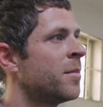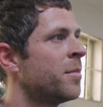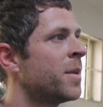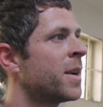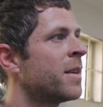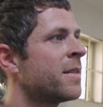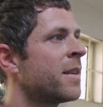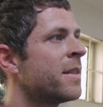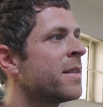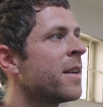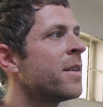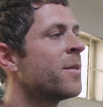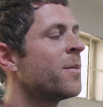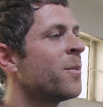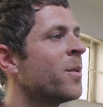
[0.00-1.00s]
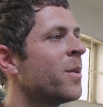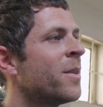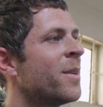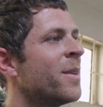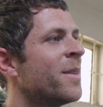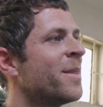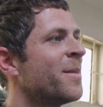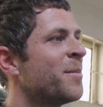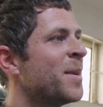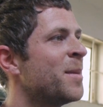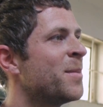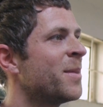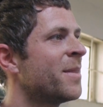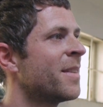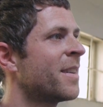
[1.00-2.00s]
because I don't want
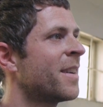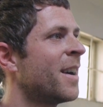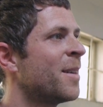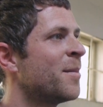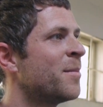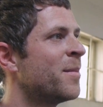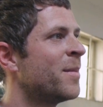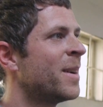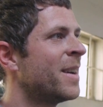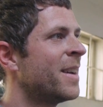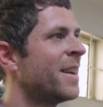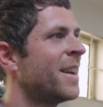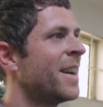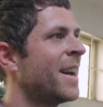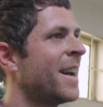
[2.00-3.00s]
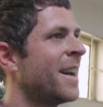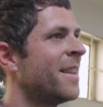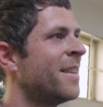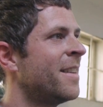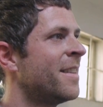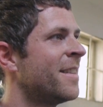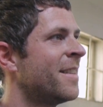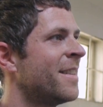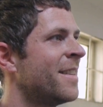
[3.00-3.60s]
people to come and